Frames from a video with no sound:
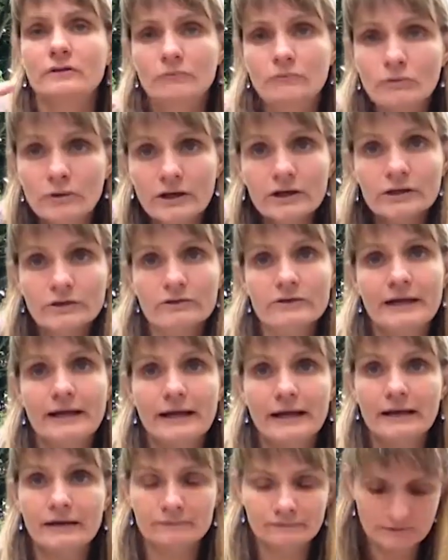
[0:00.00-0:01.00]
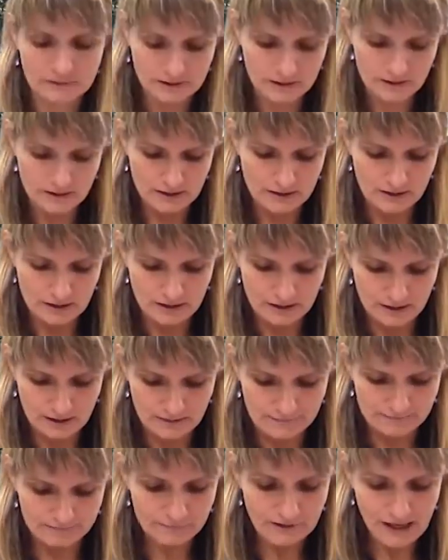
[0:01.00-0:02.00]
where you're knitting.
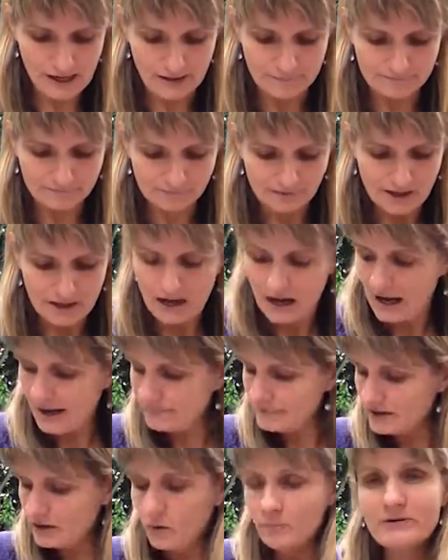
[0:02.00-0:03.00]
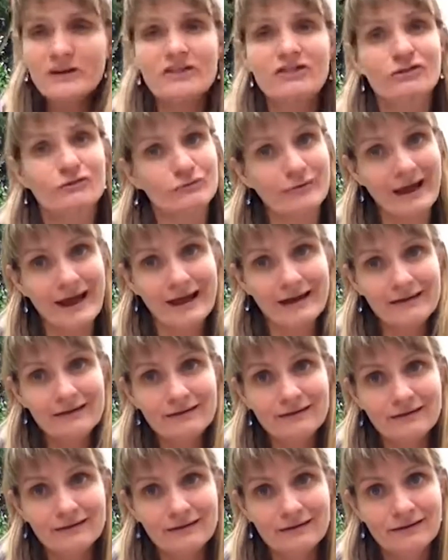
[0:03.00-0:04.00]
Um, yeah, I'm going to open a thread.
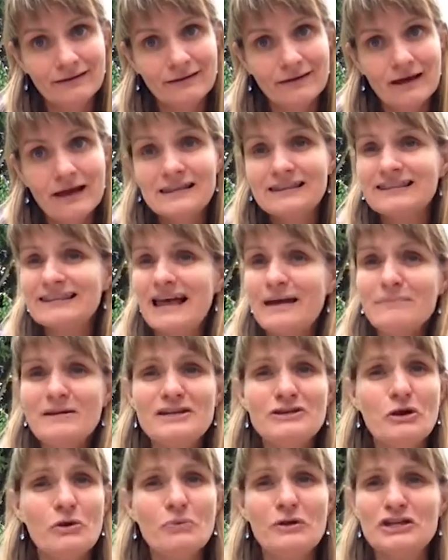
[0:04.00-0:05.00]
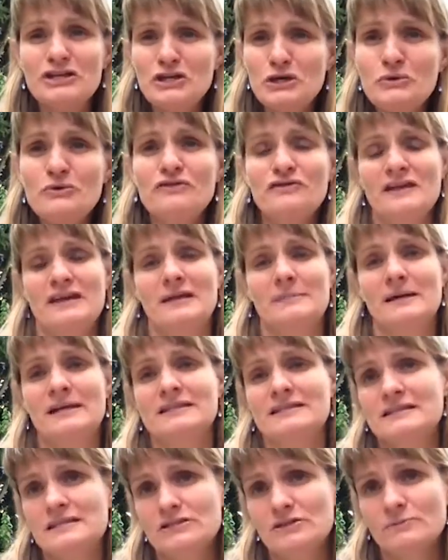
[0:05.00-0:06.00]
Let me know what you think about
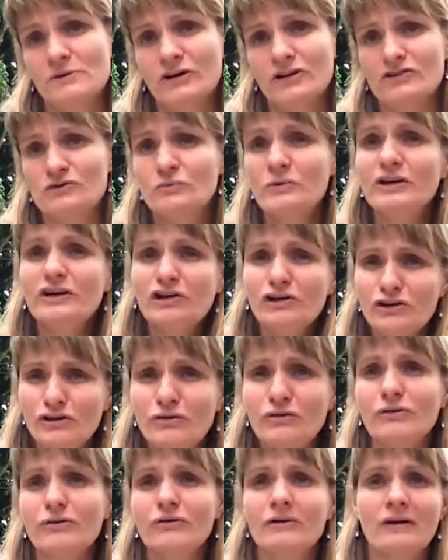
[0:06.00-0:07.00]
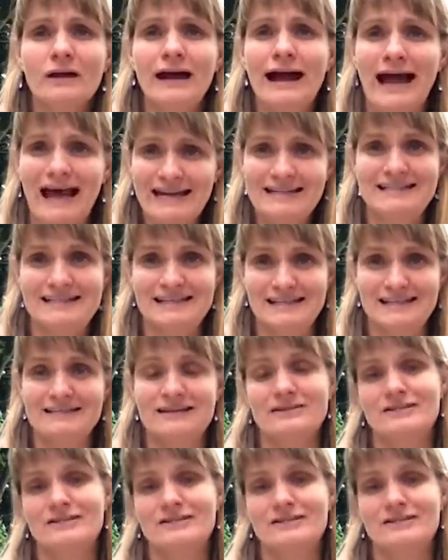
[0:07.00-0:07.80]
stitch markers. What are your ideas on